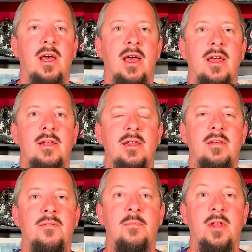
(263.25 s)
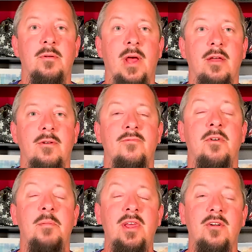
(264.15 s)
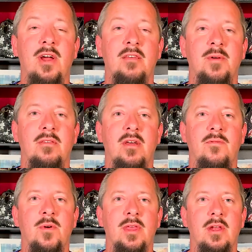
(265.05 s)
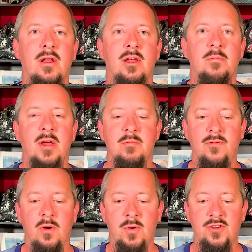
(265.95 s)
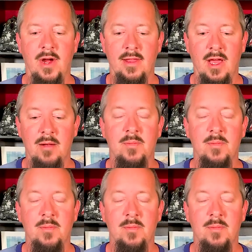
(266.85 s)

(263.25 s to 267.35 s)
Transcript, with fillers: I need to familiar my, familiarize myself with it a little bit before we try that,